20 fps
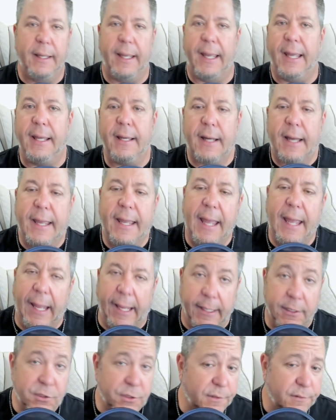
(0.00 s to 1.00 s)
AI
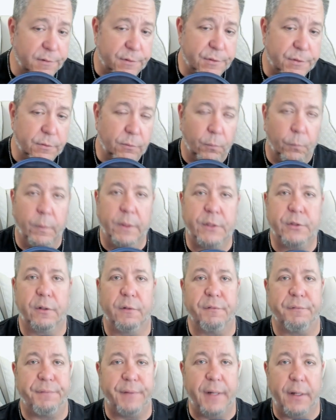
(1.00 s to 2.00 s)
agents, which are
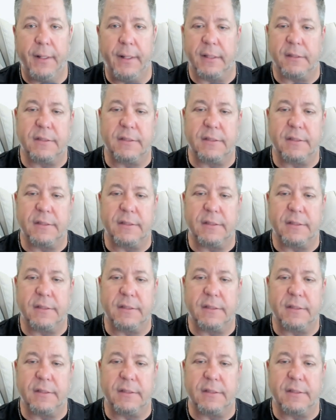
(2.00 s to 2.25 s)
very